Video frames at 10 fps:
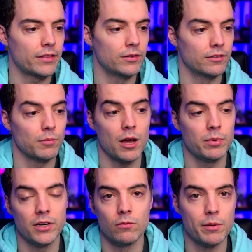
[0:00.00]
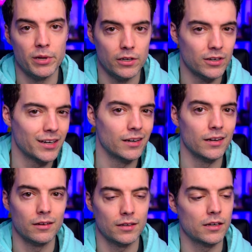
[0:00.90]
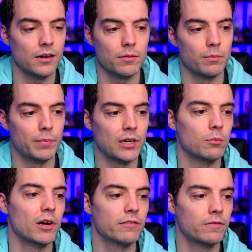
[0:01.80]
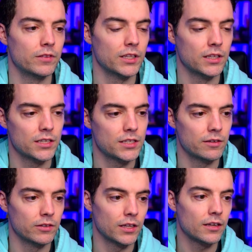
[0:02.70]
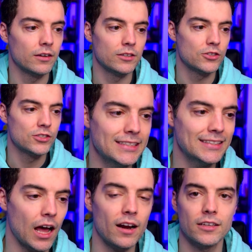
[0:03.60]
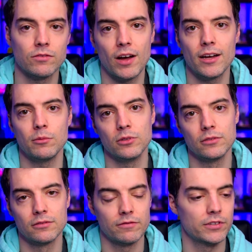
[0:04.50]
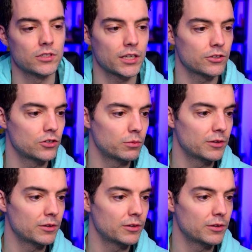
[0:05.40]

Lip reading: In my opinion, repeater needed a bigger buff than this. Even the gun just not as viable. Feels like it should be.